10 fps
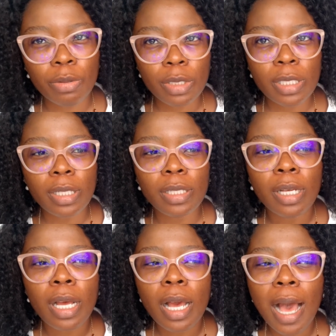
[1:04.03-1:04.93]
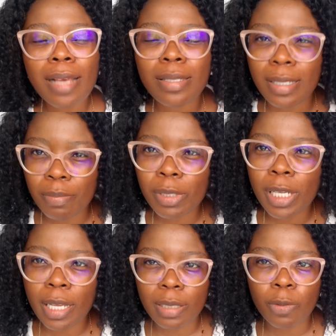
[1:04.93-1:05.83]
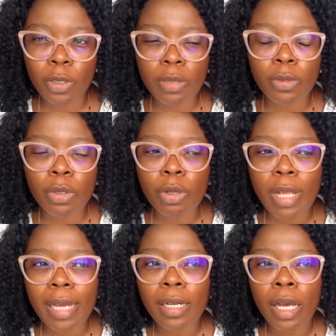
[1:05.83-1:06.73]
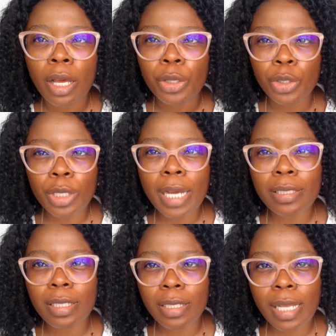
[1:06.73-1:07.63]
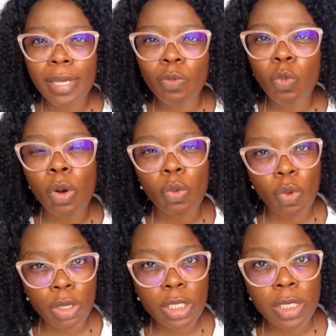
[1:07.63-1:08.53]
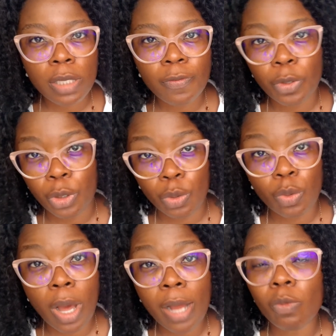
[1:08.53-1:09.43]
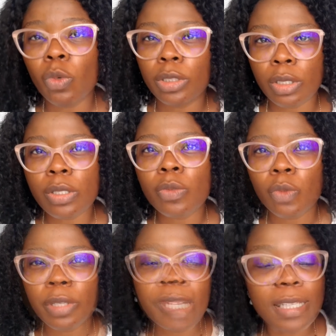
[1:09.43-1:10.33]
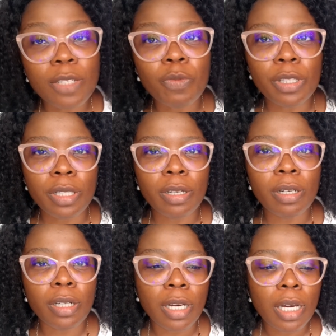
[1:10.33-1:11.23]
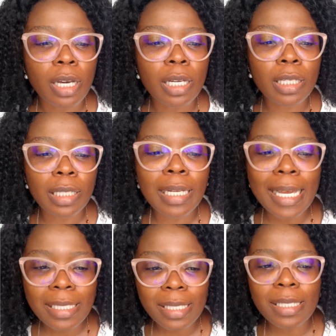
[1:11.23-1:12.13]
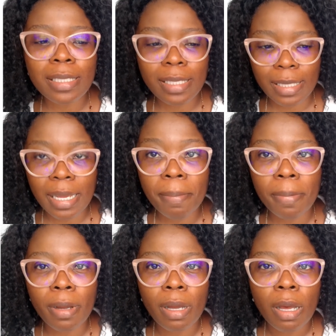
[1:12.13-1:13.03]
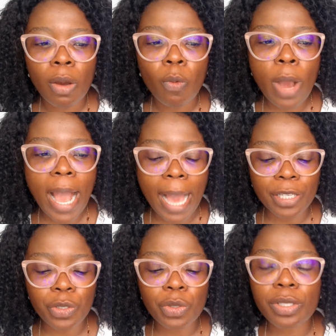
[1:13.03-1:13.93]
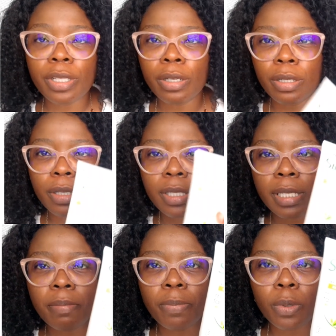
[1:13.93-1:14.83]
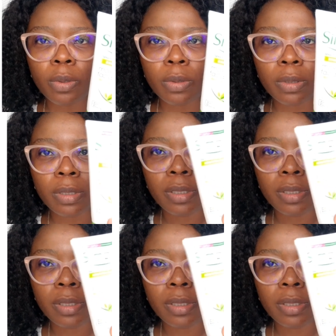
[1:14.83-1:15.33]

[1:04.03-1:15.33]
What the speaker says: routine as simply as possible so that you can decide what works for you and what doesn't work. I'm starting with the cleansing step, where I use the simple